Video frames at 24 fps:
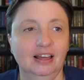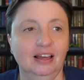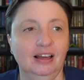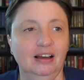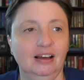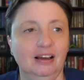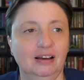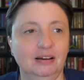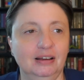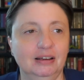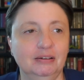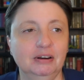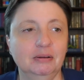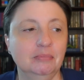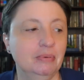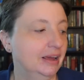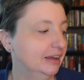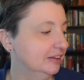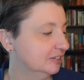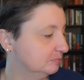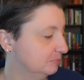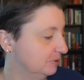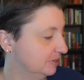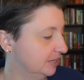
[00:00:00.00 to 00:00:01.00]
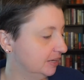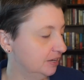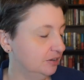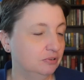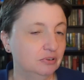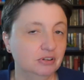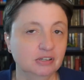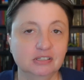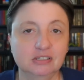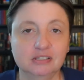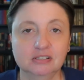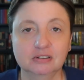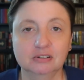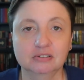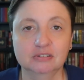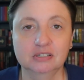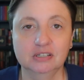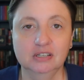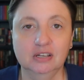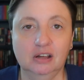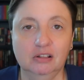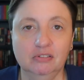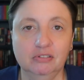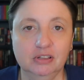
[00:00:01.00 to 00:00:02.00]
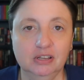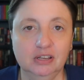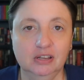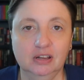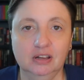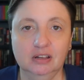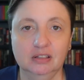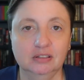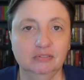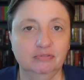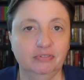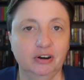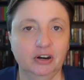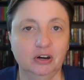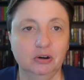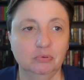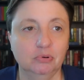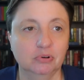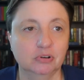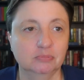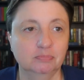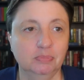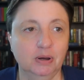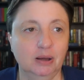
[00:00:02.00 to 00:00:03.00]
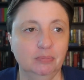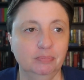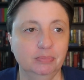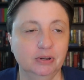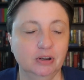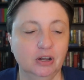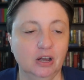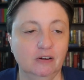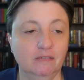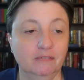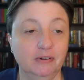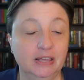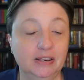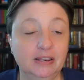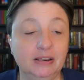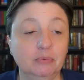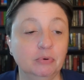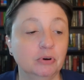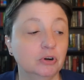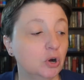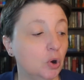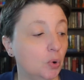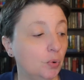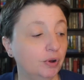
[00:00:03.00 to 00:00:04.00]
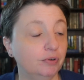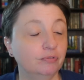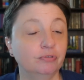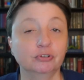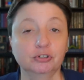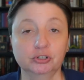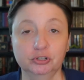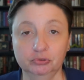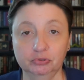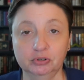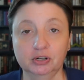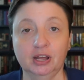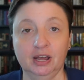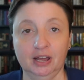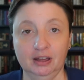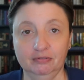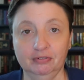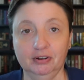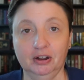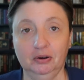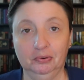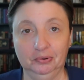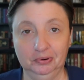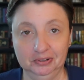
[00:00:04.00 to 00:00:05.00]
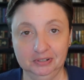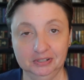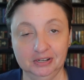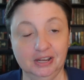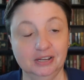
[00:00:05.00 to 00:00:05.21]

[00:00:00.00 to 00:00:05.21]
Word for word: Uh, it amazed me that you could still see all the uh, the fireworks popping up, and they were going for two and a half hours.